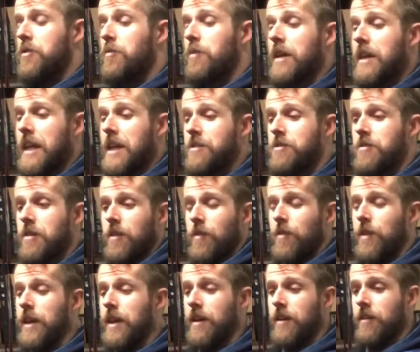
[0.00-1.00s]
would be an interesting
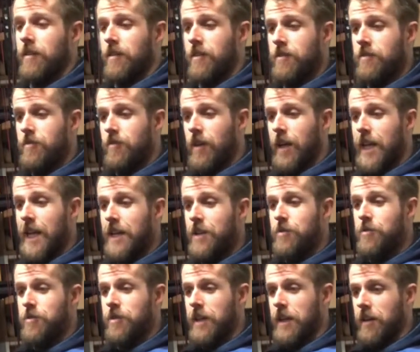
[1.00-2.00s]

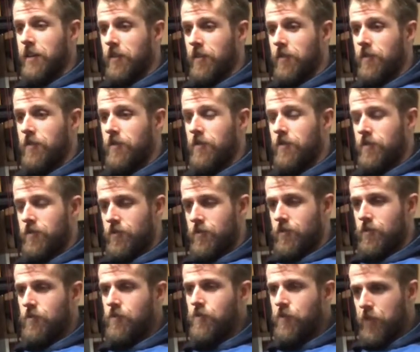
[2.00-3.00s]
thing
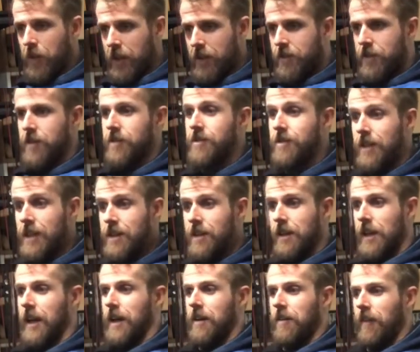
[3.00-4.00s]
to see
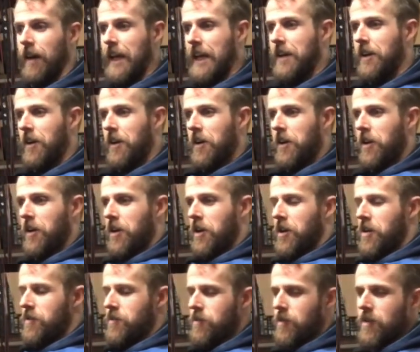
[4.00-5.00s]
again. Like,
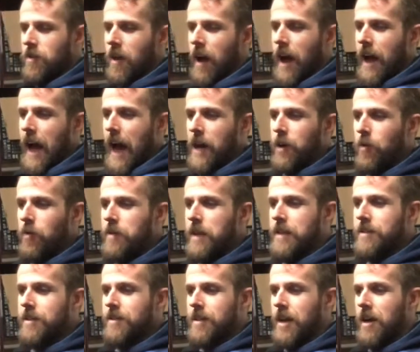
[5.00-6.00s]
I don't
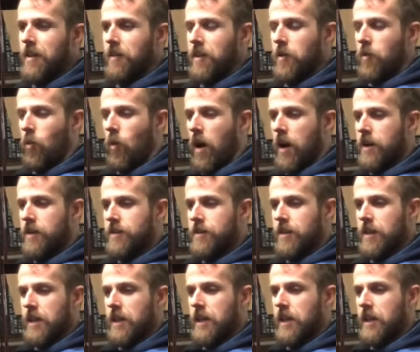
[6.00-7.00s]
necessarily want to
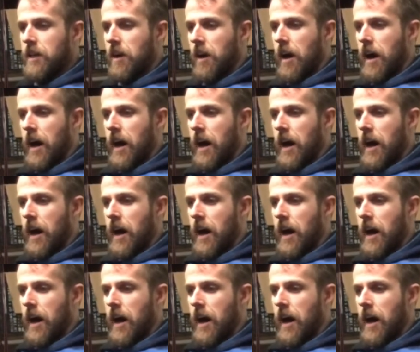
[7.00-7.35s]
see